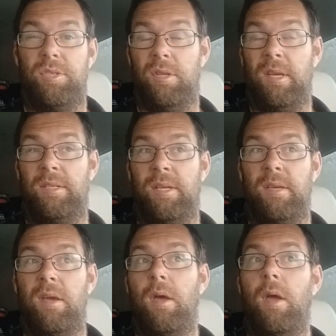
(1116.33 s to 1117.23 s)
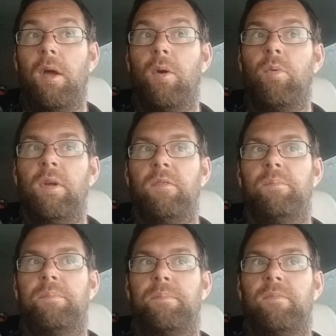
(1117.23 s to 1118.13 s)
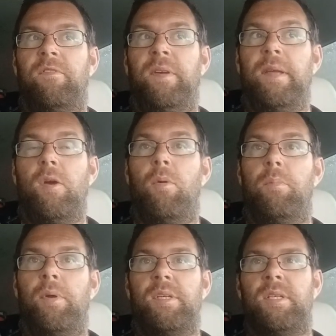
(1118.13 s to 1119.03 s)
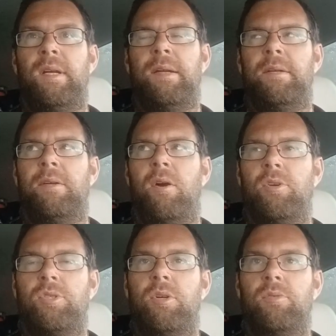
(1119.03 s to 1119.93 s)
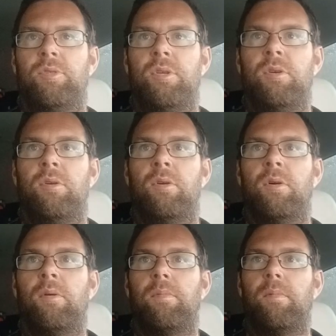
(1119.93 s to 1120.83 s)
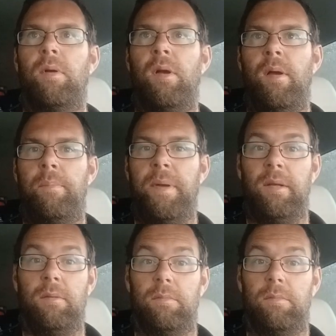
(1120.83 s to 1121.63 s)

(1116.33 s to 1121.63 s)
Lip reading: So they say, we'll fill it up, but it's an added cost onto your bill.